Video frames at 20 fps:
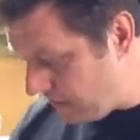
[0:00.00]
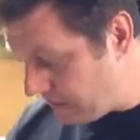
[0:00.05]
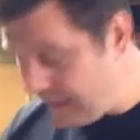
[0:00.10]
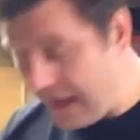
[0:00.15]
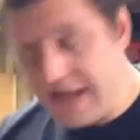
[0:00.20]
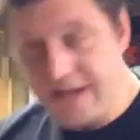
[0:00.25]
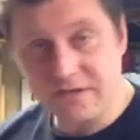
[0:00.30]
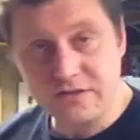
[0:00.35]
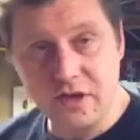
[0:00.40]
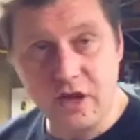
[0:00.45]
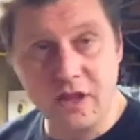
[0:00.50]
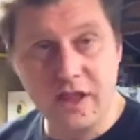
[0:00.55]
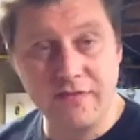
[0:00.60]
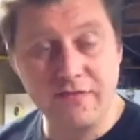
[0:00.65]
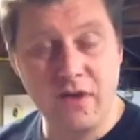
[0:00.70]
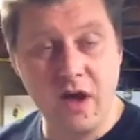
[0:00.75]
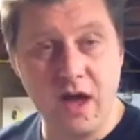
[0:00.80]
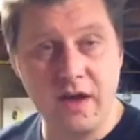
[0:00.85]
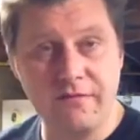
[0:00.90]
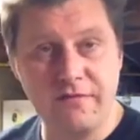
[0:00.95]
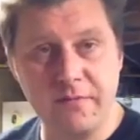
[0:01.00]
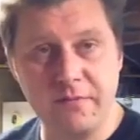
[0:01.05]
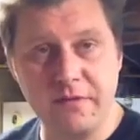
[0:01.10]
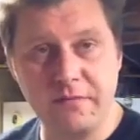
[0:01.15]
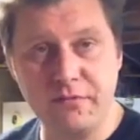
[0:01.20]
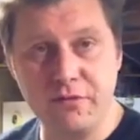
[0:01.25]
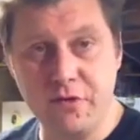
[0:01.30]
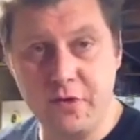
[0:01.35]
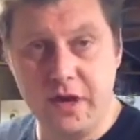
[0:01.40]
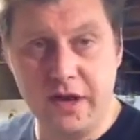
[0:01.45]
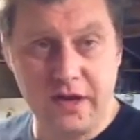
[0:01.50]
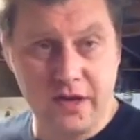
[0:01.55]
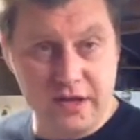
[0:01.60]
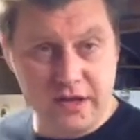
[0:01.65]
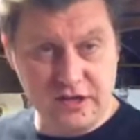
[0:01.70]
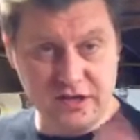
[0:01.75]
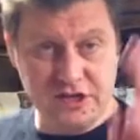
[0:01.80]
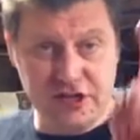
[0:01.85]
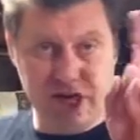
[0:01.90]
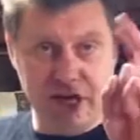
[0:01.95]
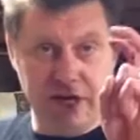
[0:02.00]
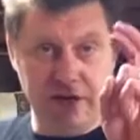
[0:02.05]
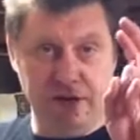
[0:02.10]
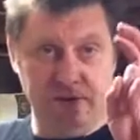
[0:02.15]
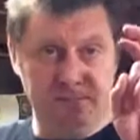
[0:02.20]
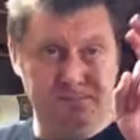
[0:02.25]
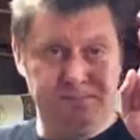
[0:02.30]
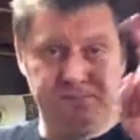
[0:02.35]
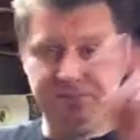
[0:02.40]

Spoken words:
That's all I've got from the brewing scene.